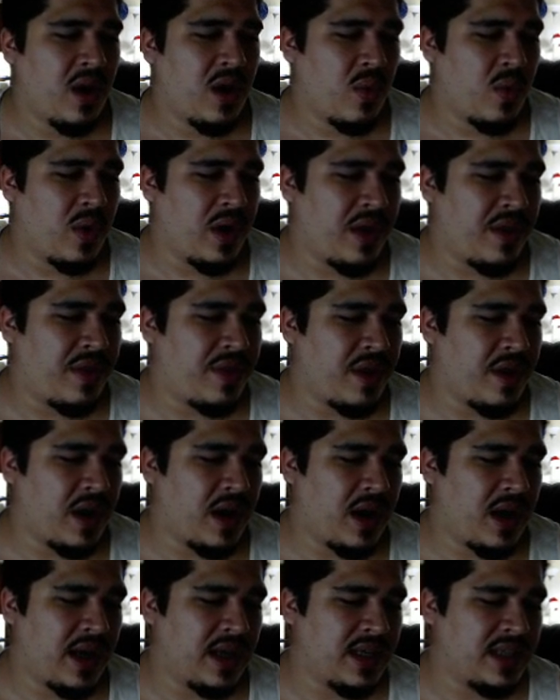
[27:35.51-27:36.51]
with
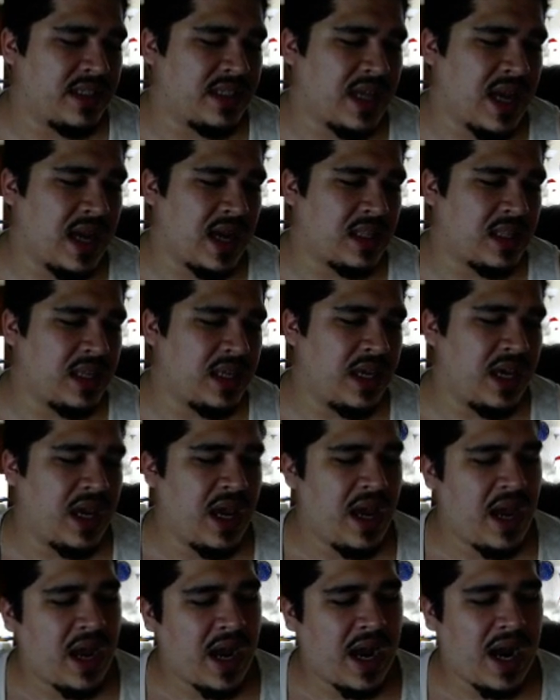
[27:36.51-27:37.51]
exactly
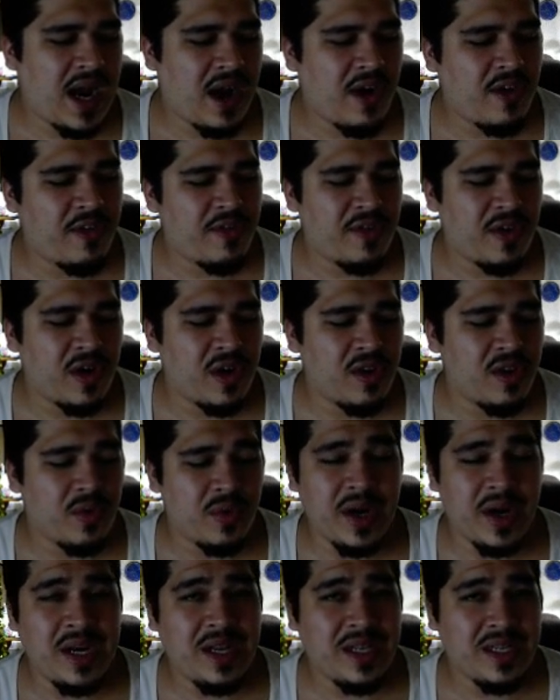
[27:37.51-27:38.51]
how far the
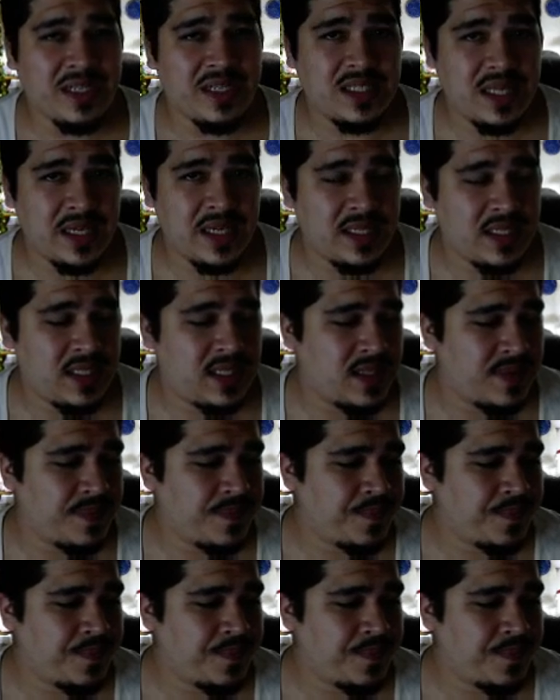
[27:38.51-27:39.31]
radius is,